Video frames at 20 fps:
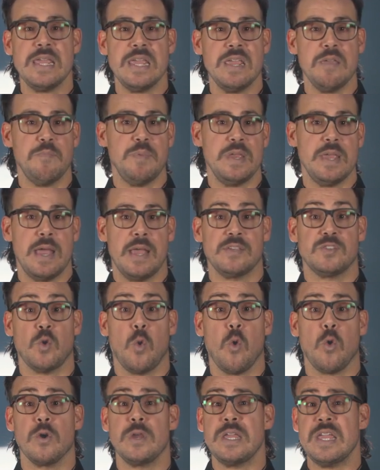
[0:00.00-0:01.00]
EBS
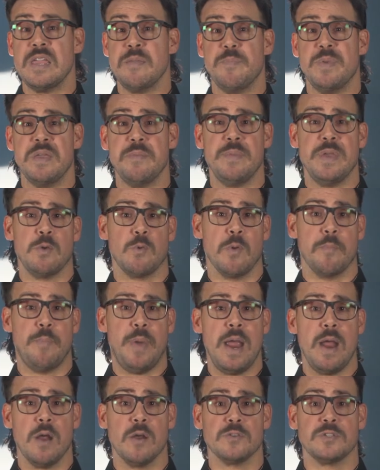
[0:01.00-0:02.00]
or EPB
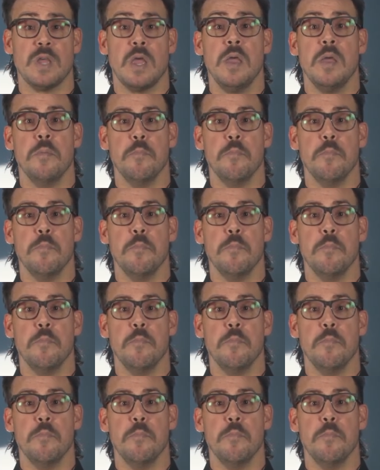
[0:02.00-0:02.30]
repairs,